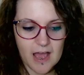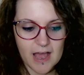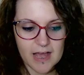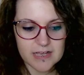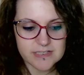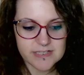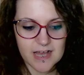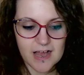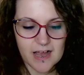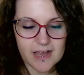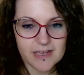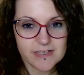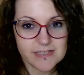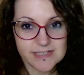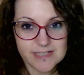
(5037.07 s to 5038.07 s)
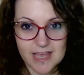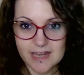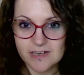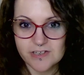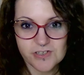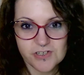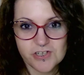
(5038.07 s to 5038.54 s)
As I
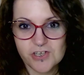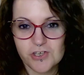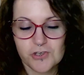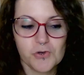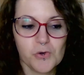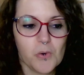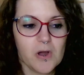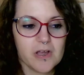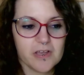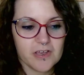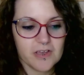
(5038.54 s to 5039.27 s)
send to you,